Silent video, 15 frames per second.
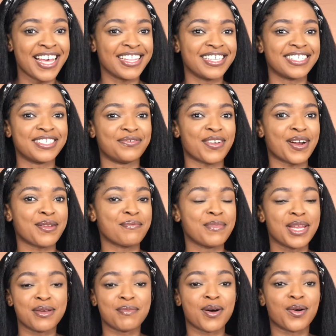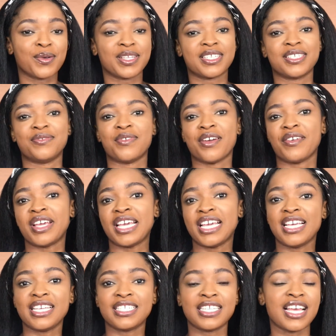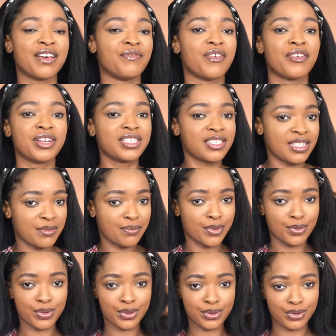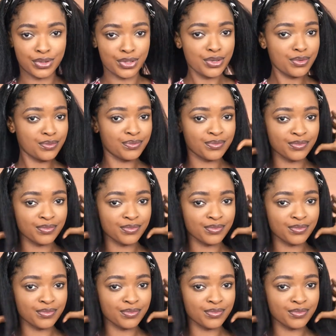This is very minimal, this is very easy and very simple to do.